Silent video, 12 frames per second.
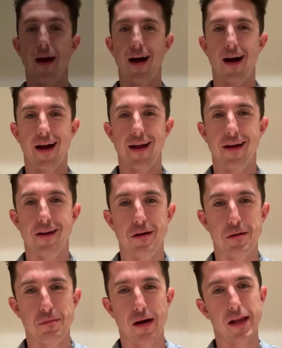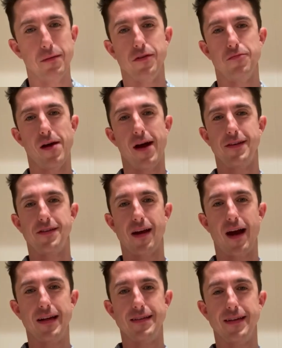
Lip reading: Hi, my name is Matt Scott,